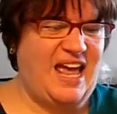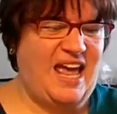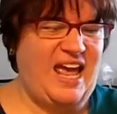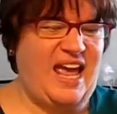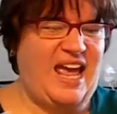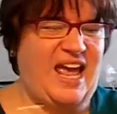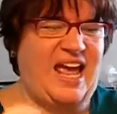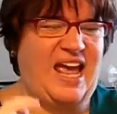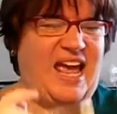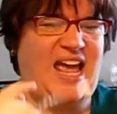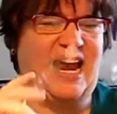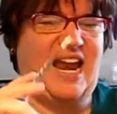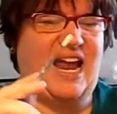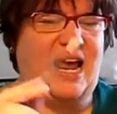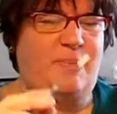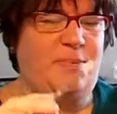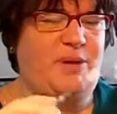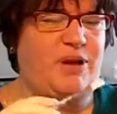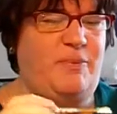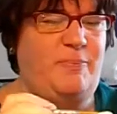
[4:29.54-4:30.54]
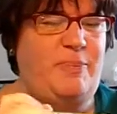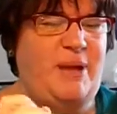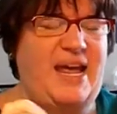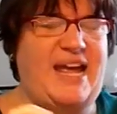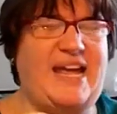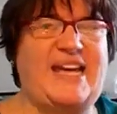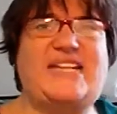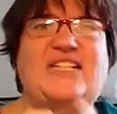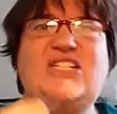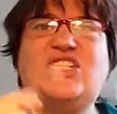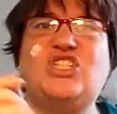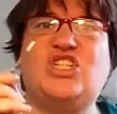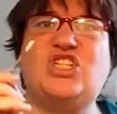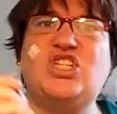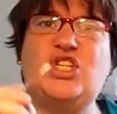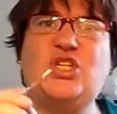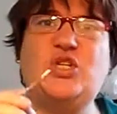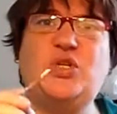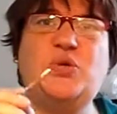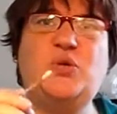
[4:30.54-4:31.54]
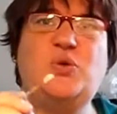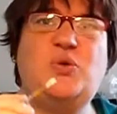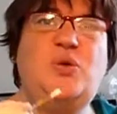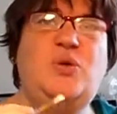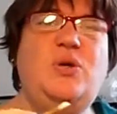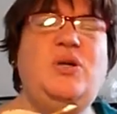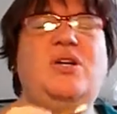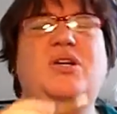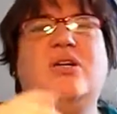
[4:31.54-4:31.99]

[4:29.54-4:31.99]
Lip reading: And I'm going to paint 2